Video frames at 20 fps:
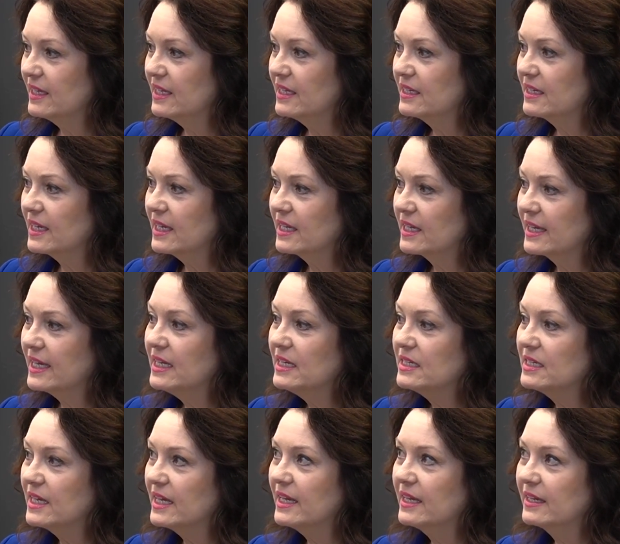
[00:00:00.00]
it
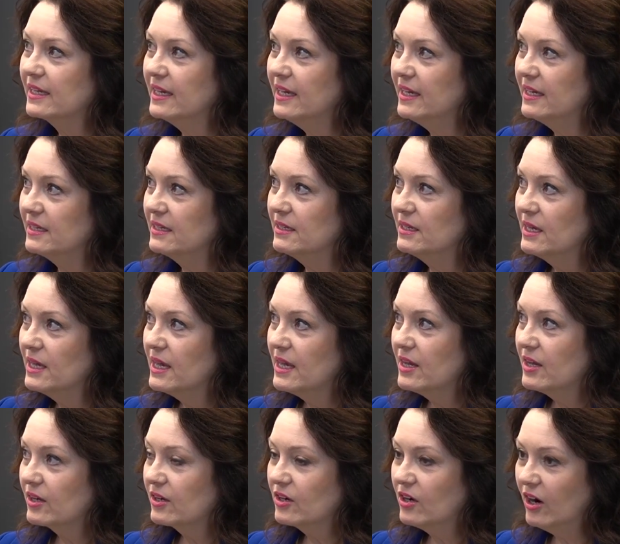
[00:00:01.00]
can
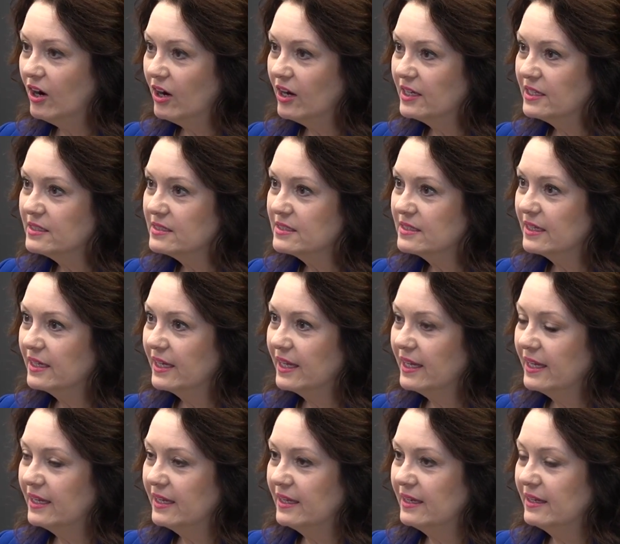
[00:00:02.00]
cause
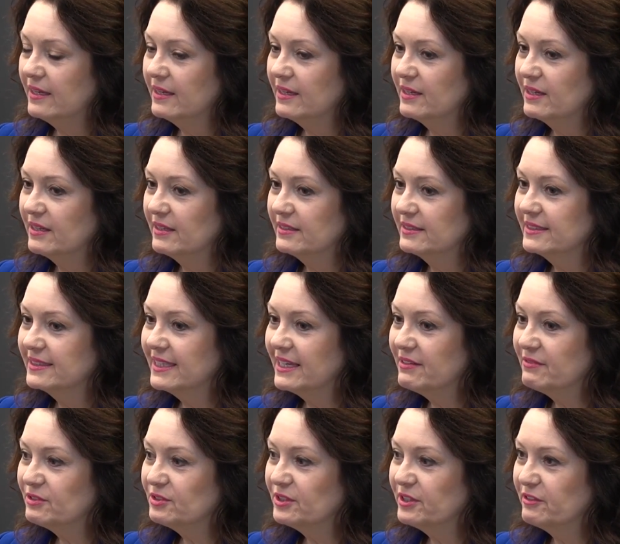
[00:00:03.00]
a
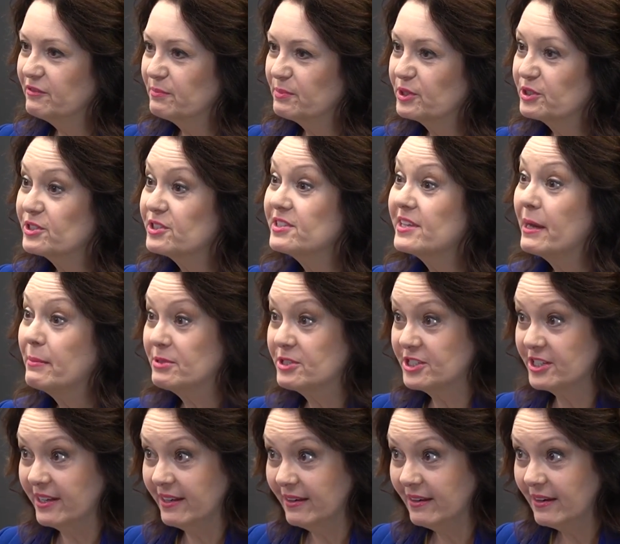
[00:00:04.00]
level of
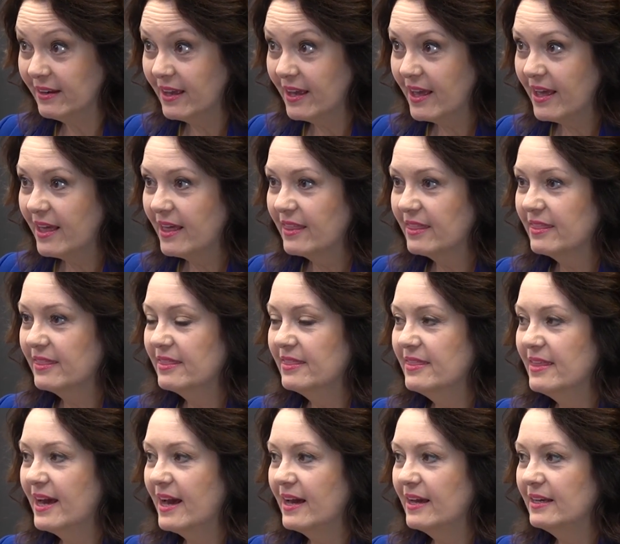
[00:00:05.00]
perception
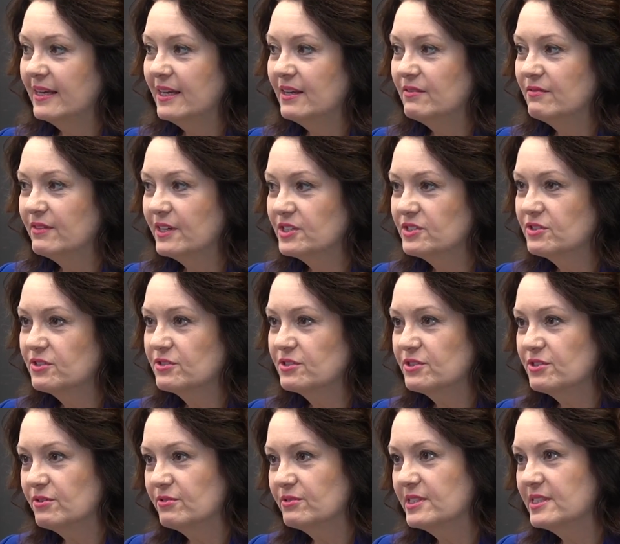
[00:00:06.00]
that
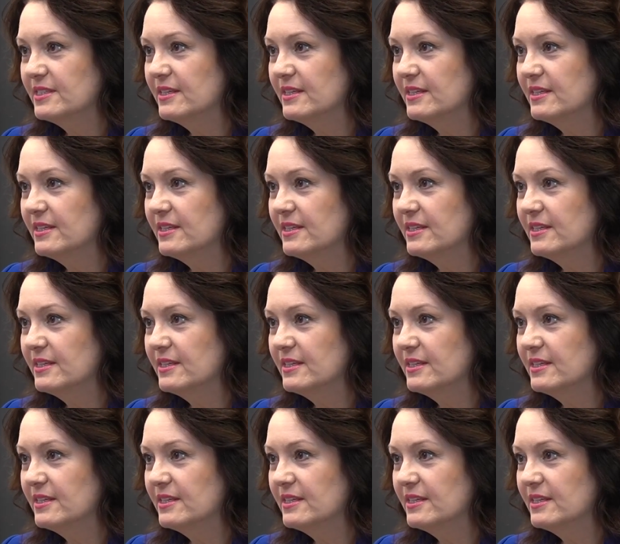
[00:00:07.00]
investors don't